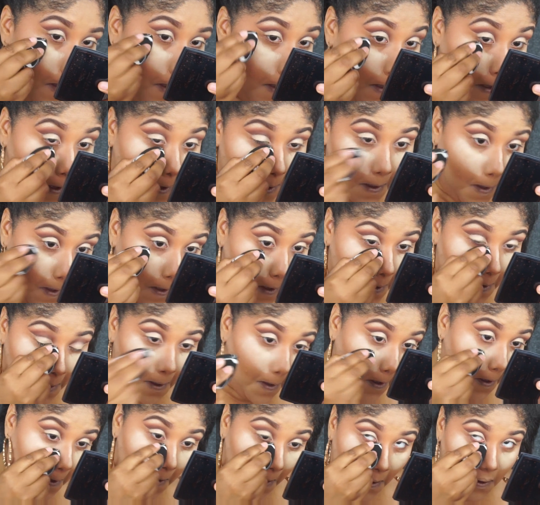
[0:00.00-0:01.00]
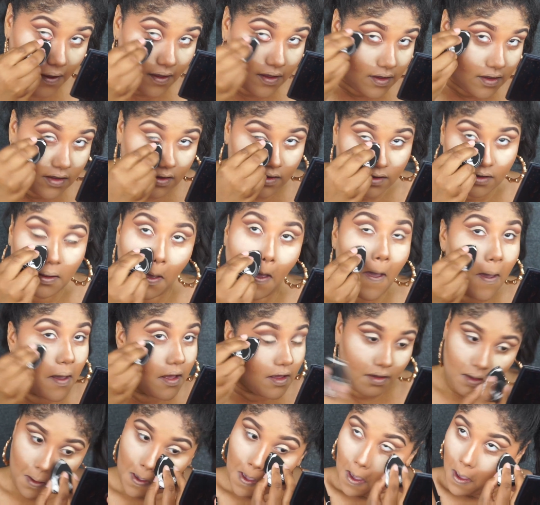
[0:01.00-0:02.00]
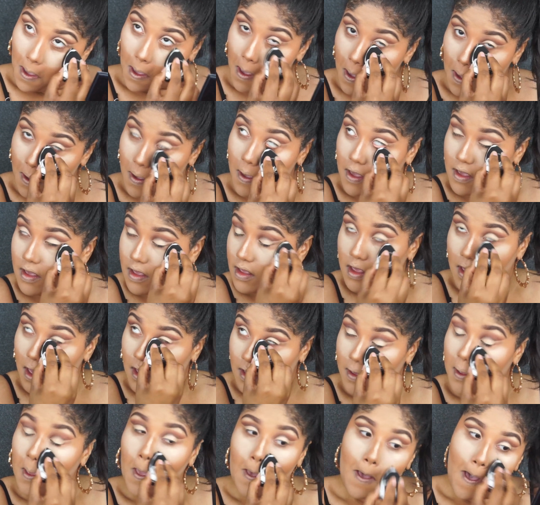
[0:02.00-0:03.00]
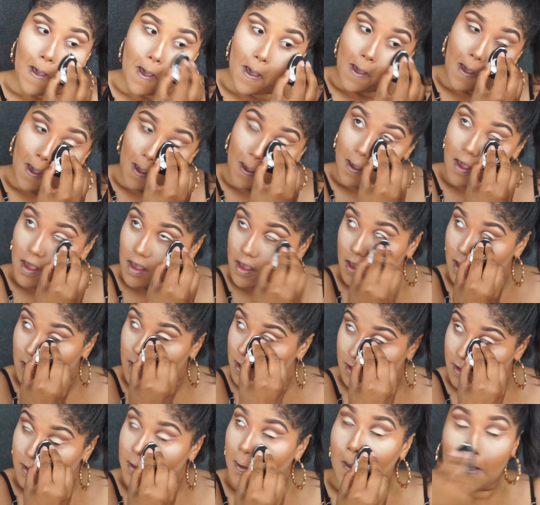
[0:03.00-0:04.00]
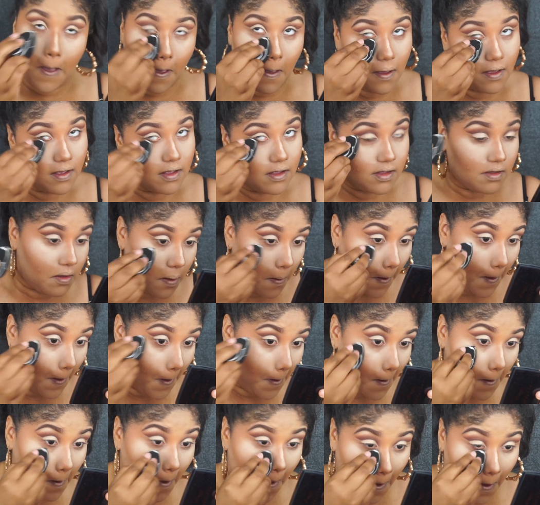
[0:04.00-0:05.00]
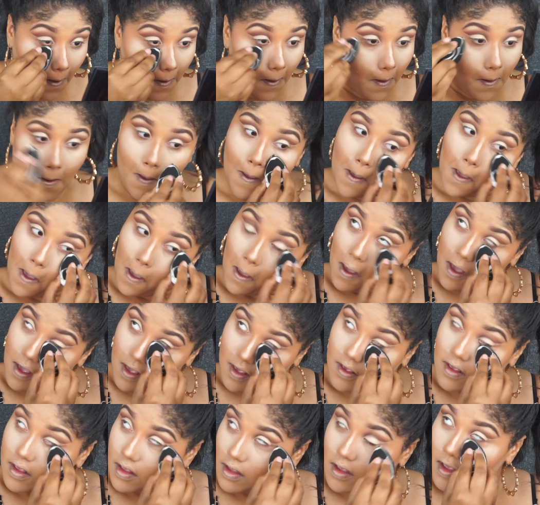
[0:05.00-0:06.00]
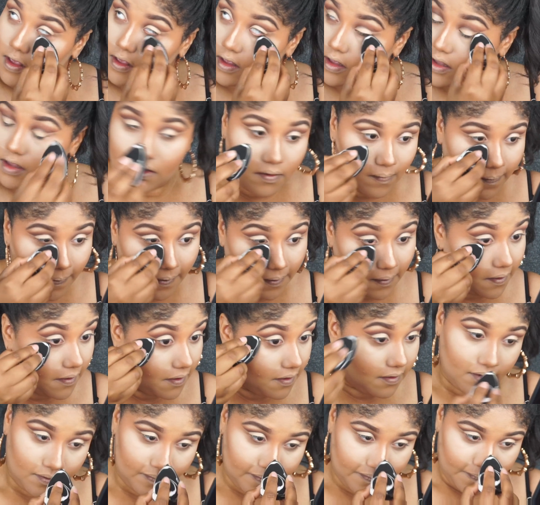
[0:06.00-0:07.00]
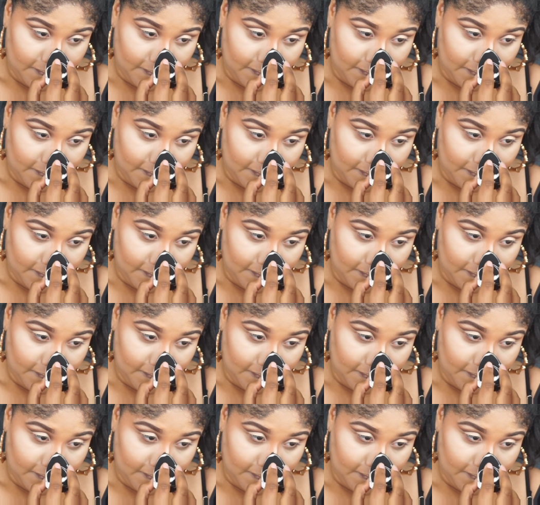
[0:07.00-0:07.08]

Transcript: I didn't like wet it with water and I just did it with some NYX Plus spray.